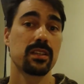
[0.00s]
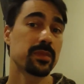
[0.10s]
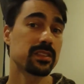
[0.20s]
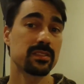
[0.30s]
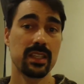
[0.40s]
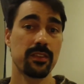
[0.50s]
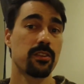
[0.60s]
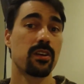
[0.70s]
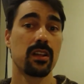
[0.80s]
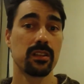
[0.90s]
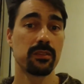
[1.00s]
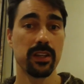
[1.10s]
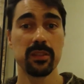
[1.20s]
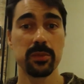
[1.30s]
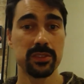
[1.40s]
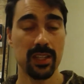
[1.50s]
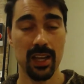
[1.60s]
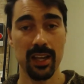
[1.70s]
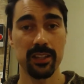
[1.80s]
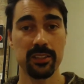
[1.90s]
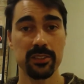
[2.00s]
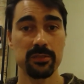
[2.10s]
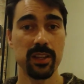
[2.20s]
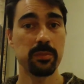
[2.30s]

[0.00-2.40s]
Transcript: I'm not saying they're all available to hire, right?